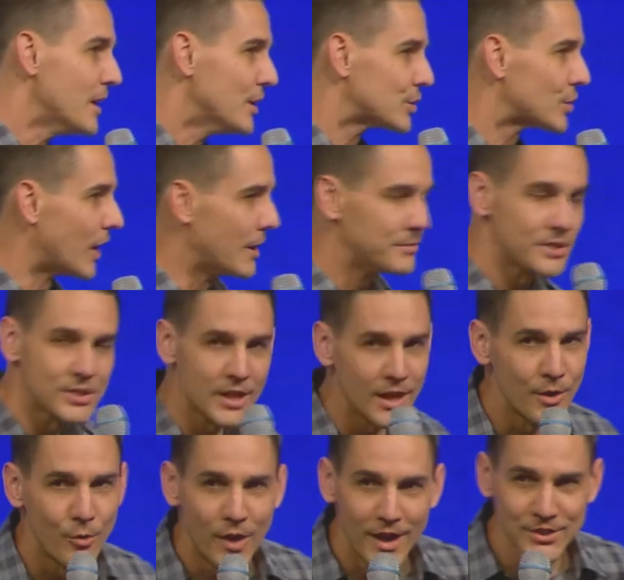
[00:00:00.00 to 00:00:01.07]
So I'm just kind
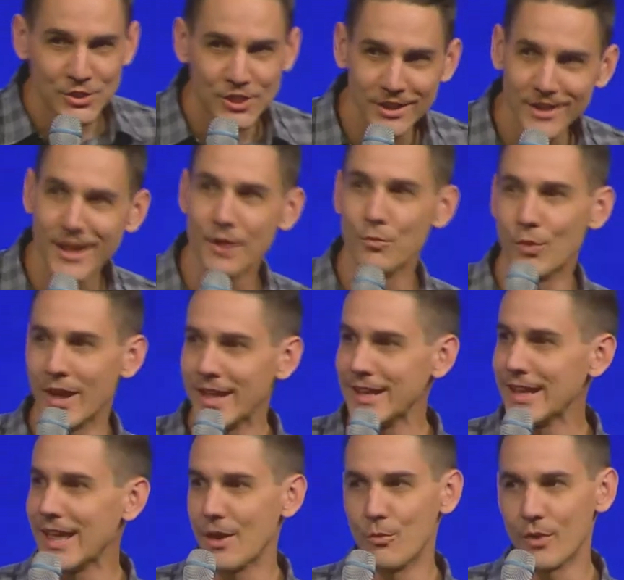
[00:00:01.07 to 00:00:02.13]
of watching and
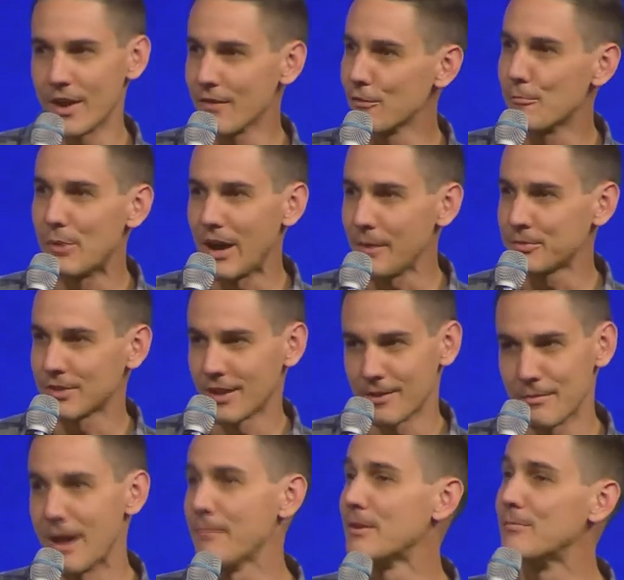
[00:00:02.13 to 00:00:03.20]
waiting, and whatever pops on
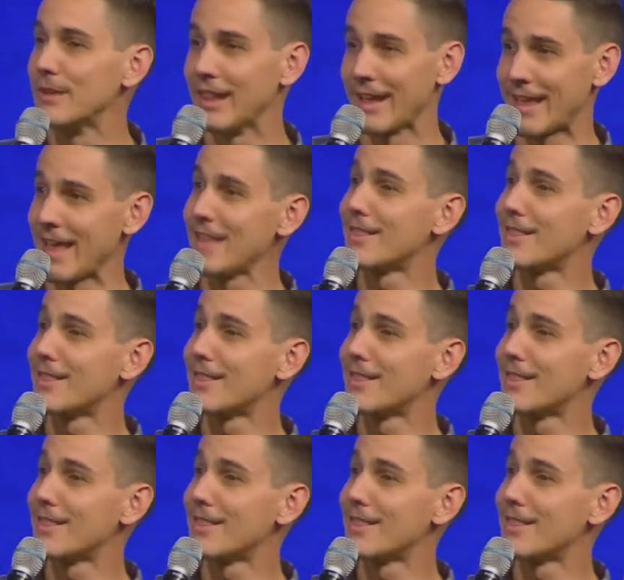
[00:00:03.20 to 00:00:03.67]
them, I'm going to be like, hey,